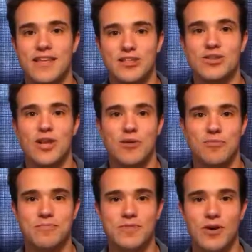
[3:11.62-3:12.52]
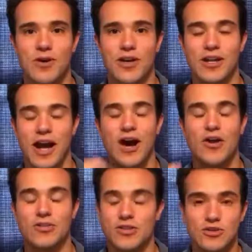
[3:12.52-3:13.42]
this should help. Alright,
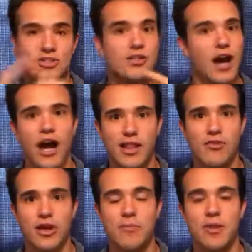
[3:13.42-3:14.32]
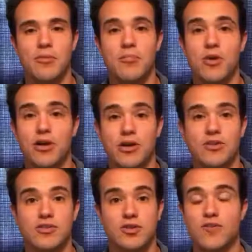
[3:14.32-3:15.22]
also just highly recommend the book.
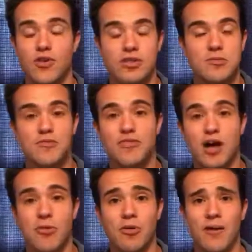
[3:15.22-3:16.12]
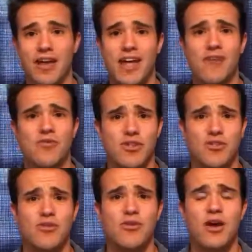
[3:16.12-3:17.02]
So far it's been phenomenal, about halfway
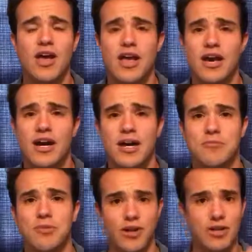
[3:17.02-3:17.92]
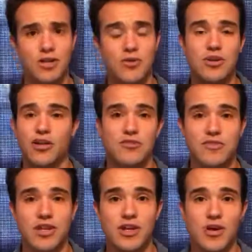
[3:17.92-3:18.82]
through. Probably going to do another
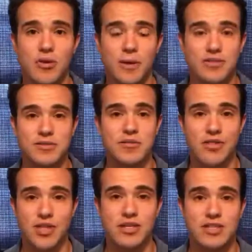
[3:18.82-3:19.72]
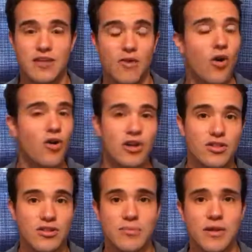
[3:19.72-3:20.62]
video about some of the things that I've
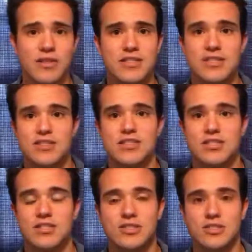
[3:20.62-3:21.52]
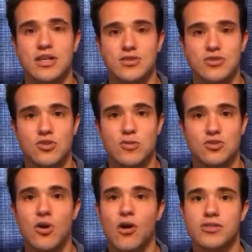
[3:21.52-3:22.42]
already learned about this, because it's just got so
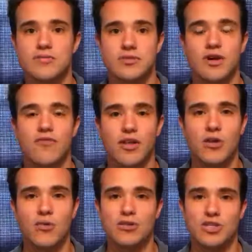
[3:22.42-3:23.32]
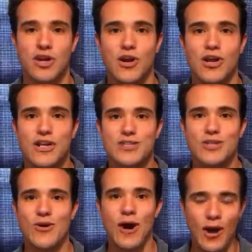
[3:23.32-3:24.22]
much awesome stuff that I want to share.
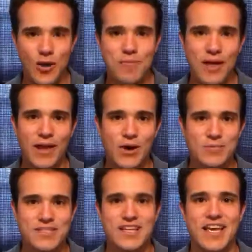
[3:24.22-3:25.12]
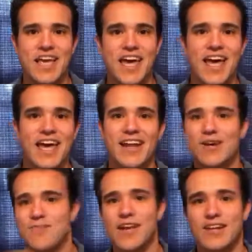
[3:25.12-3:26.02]
So I hope that helps, and
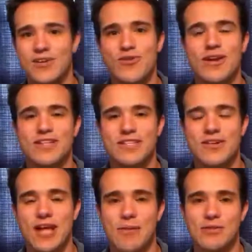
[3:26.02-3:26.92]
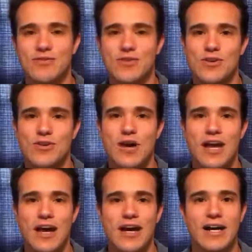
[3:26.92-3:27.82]
I hope that creates good habits for you.
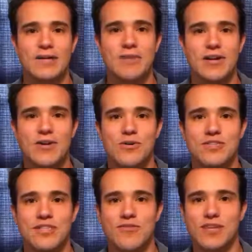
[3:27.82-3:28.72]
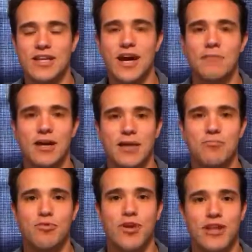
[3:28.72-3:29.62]
I know it's definitely got my
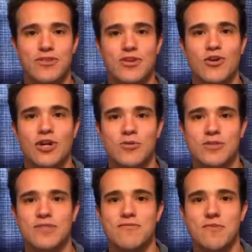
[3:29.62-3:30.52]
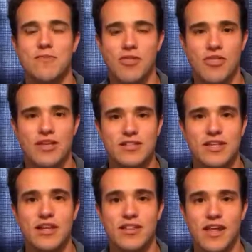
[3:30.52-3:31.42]
brain turning with some of the
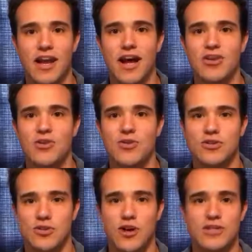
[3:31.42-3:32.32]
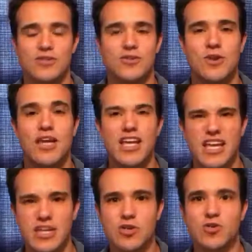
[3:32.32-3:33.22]
things that I do, and trying to
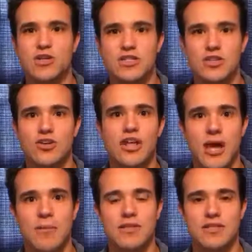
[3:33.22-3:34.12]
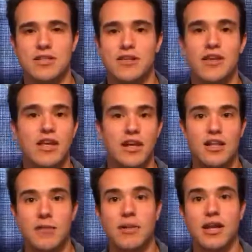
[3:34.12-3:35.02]
increase the good habits and
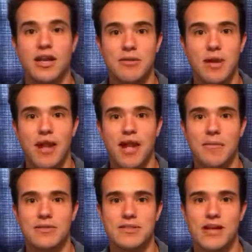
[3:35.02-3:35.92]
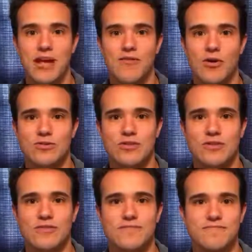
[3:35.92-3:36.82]
eliminate any bad habits that I have
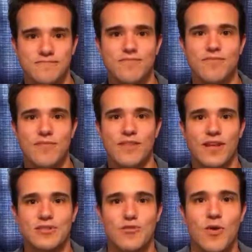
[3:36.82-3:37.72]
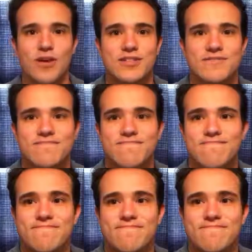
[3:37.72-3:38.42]
also. Thanks for watching.